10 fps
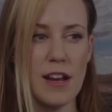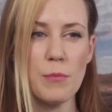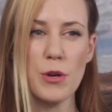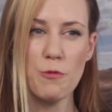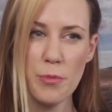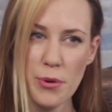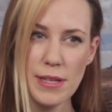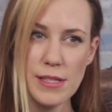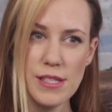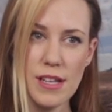number of
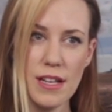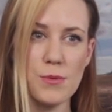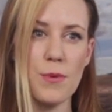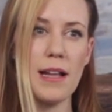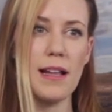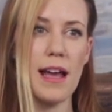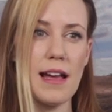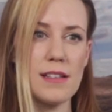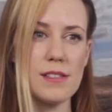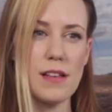prints as well
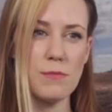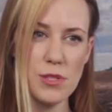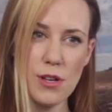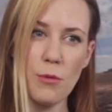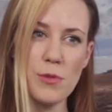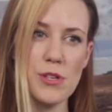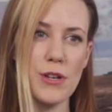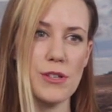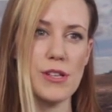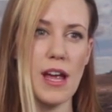as some
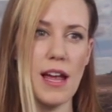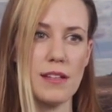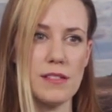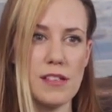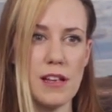sculptures and